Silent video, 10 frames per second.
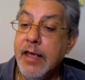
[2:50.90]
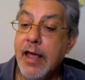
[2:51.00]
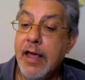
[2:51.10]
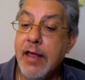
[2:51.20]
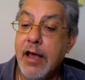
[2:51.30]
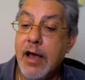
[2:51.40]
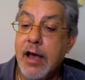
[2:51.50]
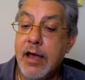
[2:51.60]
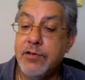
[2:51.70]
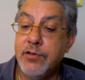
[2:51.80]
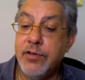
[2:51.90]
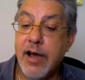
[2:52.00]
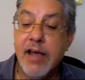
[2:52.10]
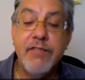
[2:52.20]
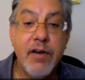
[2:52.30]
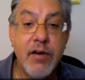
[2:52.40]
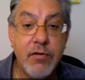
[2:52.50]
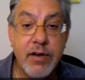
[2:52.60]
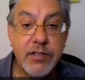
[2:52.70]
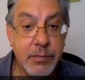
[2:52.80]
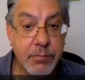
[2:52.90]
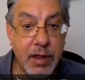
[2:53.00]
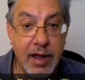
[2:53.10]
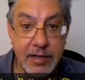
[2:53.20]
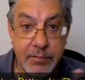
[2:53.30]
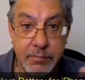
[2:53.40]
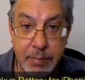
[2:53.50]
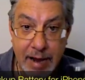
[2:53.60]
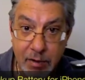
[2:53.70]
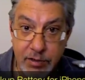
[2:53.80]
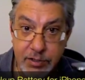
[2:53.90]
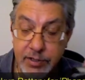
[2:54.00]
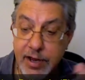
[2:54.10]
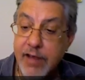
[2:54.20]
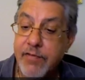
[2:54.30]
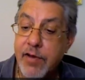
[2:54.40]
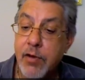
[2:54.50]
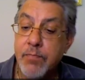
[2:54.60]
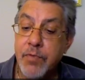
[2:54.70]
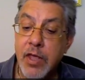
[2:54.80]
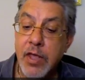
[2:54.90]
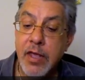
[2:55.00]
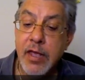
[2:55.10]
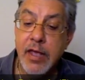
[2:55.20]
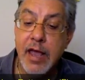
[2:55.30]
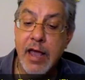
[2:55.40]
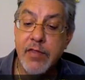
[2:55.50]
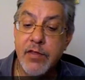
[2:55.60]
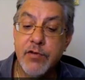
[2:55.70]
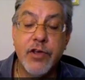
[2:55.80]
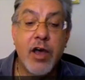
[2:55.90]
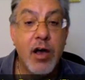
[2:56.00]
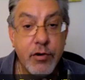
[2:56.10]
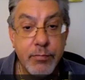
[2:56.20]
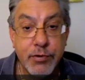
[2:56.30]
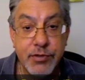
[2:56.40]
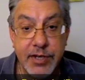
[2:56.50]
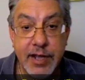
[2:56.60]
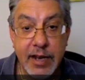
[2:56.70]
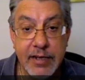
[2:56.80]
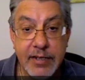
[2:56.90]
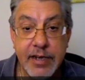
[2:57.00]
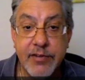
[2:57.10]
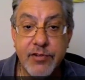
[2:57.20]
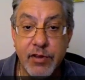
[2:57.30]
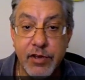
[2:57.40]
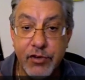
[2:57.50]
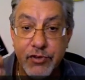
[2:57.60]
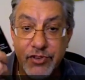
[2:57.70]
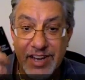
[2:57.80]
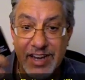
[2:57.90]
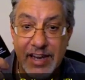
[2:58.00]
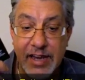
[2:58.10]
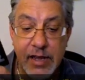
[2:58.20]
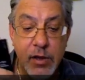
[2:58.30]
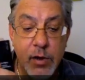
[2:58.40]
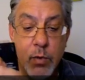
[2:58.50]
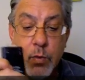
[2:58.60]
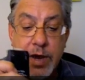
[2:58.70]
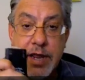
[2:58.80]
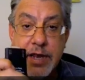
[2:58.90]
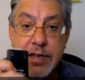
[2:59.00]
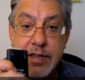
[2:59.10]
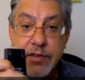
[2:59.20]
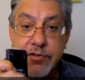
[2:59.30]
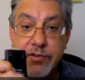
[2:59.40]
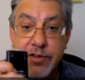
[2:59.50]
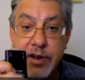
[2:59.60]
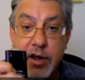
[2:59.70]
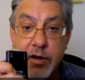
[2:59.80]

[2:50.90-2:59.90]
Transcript: and, eh, uh, to the iPhone. It's supplying power to the iPhone. And then there's 100% LED so that you see when this is at 100%.